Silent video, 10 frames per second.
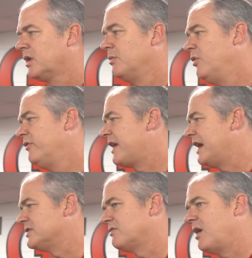can move
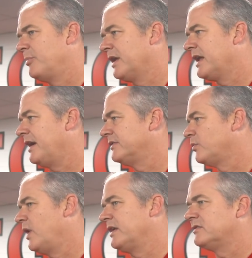guys around, big
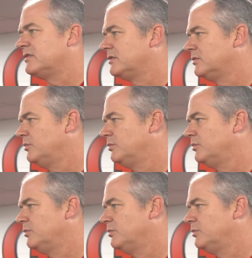guys' wings,